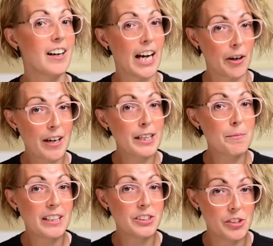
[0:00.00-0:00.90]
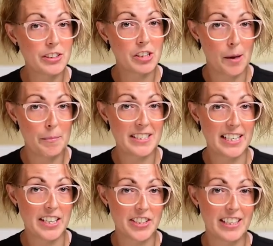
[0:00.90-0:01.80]
I recommend doing
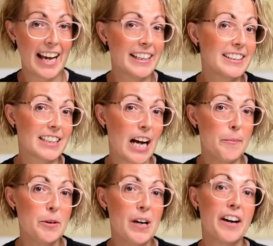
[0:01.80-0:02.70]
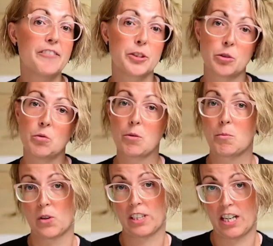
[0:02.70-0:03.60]
compensation anytime you have two or
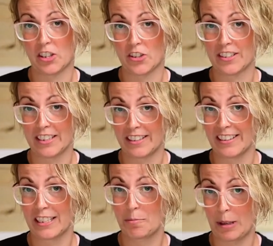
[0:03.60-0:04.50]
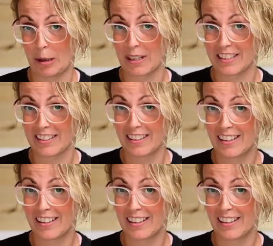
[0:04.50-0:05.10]
more colors in an experiment.